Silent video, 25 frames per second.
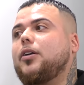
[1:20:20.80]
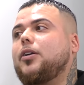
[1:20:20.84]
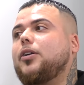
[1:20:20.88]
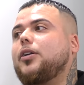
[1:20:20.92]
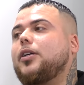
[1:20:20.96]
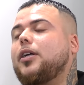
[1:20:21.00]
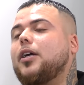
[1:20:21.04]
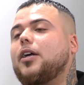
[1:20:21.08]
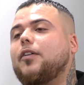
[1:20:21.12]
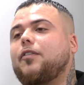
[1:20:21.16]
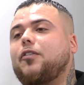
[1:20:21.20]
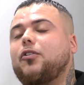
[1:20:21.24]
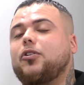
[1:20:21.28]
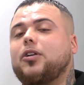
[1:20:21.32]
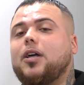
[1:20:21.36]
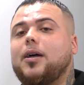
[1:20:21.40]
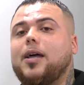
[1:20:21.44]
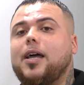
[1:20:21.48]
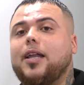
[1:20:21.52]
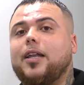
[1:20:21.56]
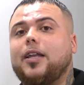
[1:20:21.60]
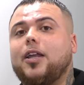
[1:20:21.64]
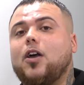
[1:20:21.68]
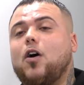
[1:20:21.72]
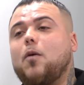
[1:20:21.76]
you get a few
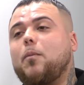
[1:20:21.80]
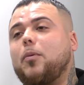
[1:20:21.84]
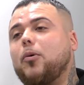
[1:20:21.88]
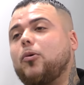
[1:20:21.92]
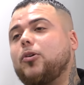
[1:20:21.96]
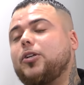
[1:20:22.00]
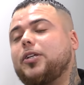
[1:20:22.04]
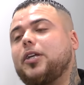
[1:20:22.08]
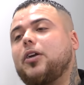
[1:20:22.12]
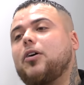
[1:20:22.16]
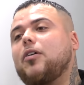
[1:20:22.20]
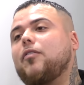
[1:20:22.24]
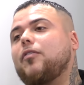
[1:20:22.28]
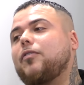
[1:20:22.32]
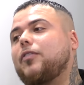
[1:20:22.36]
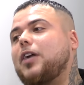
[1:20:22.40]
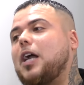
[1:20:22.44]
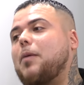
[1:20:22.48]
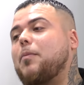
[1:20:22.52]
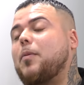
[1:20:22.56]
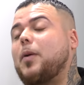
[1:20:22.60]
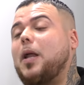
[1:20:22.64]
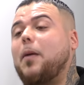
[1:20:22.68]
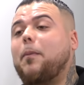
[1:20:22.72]
times, and the old Bill see it on camera.